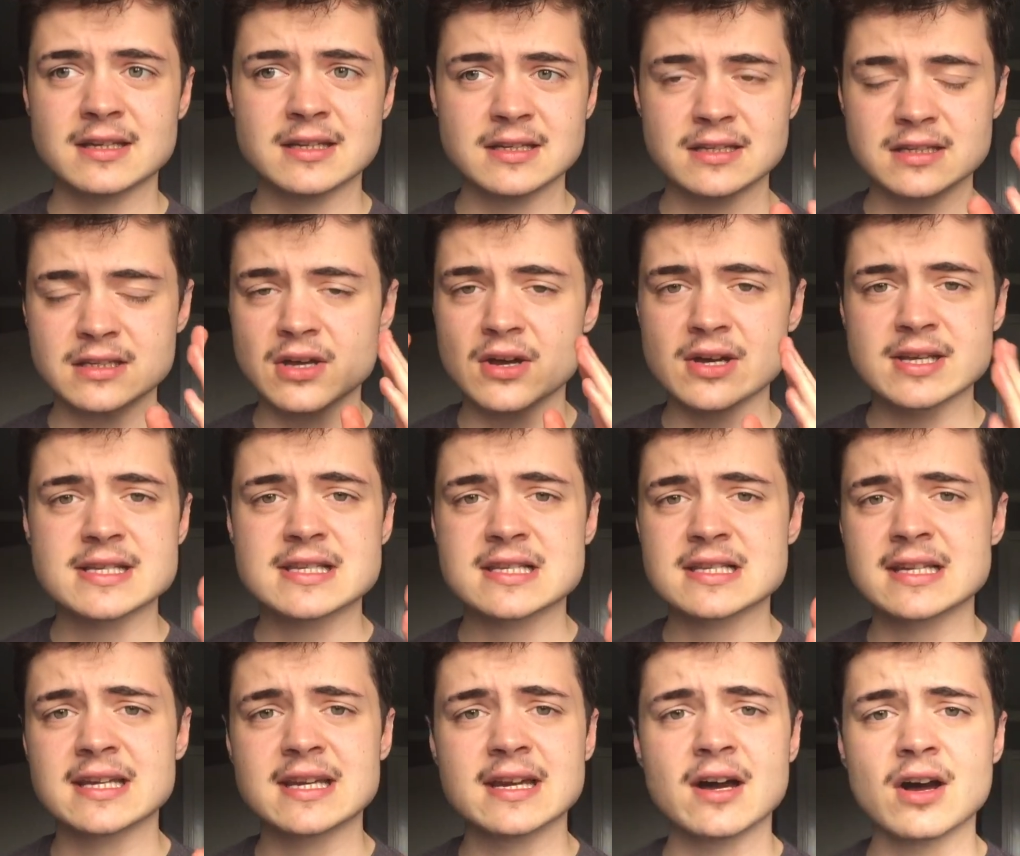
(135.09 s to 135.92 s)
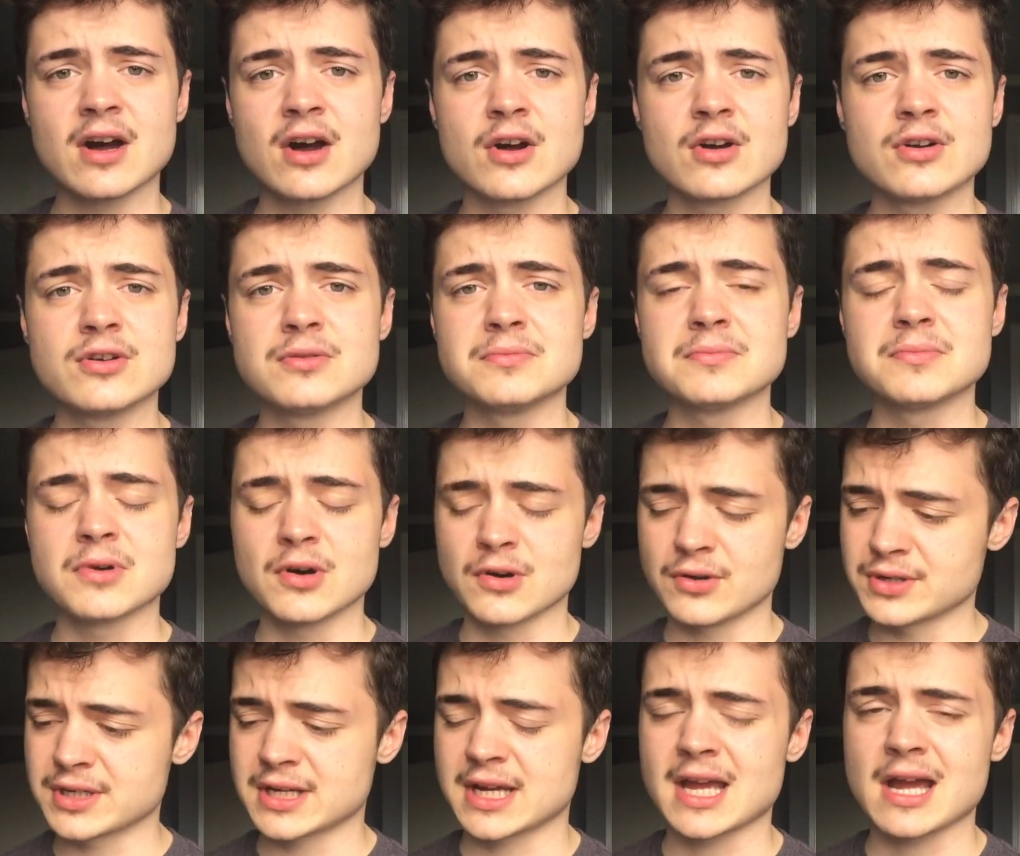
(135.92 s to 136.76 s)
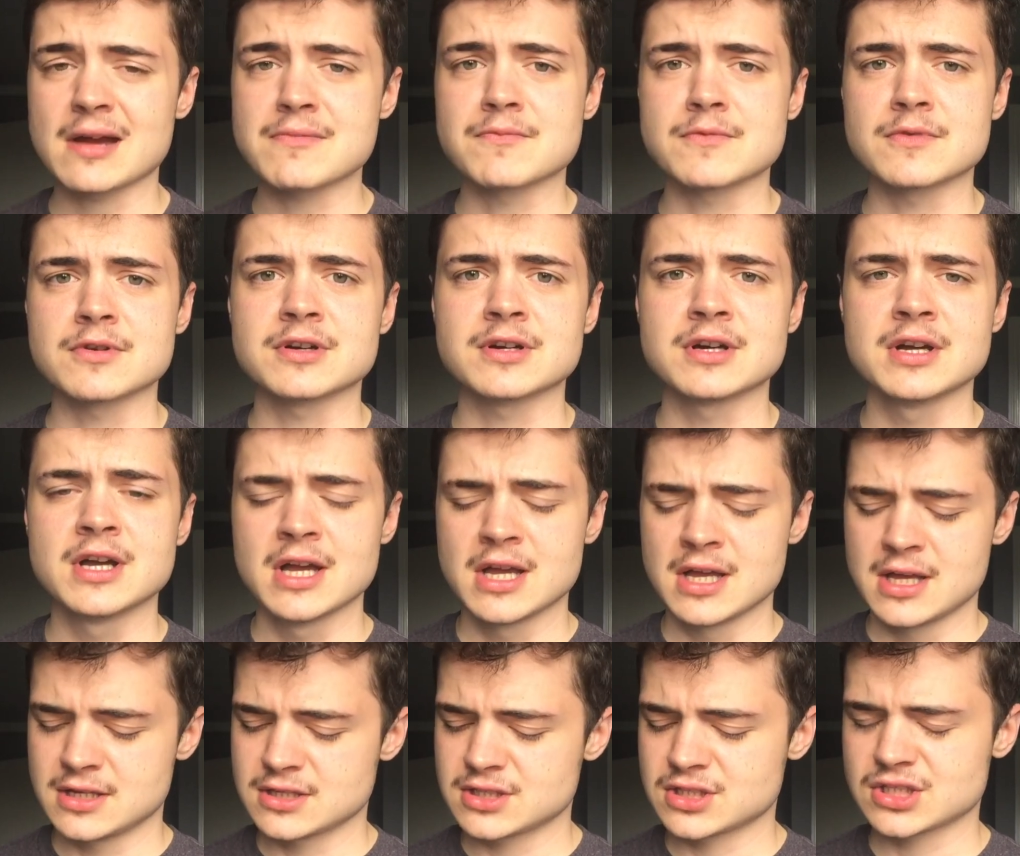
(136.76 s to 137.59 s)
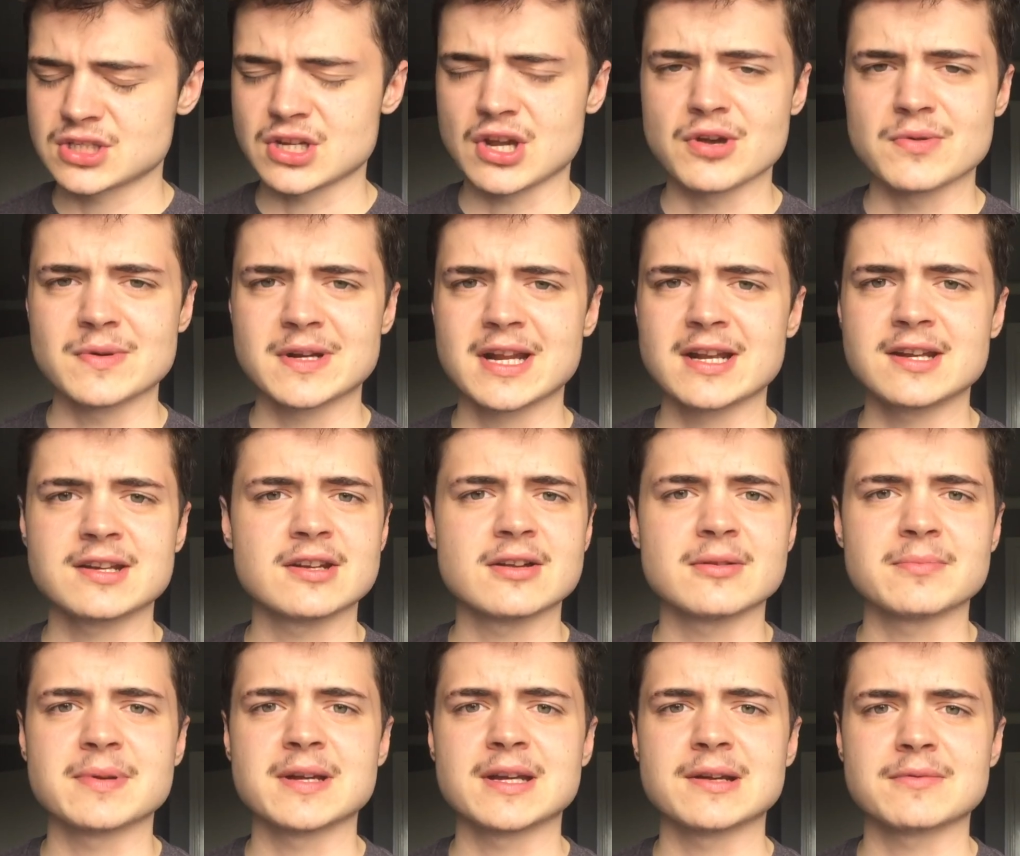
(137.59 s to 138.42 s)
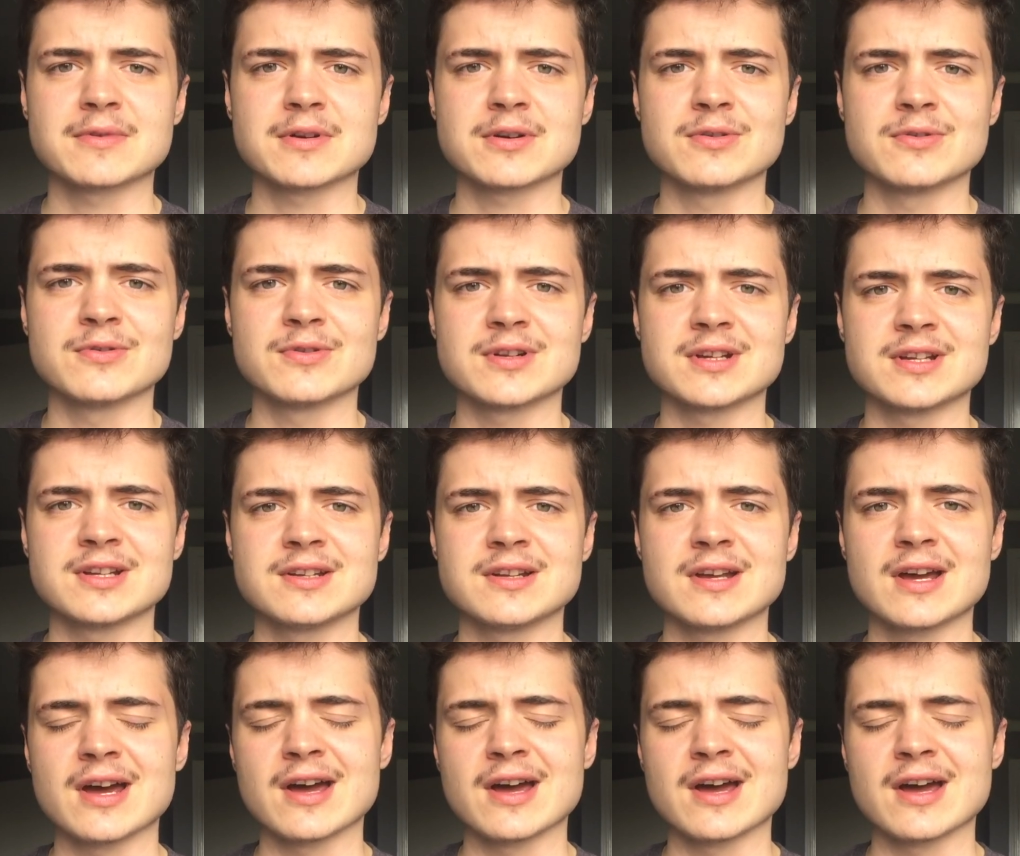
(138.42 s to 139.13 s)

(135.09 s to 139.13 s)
nicely at home on a camera, so it ended up being recorded.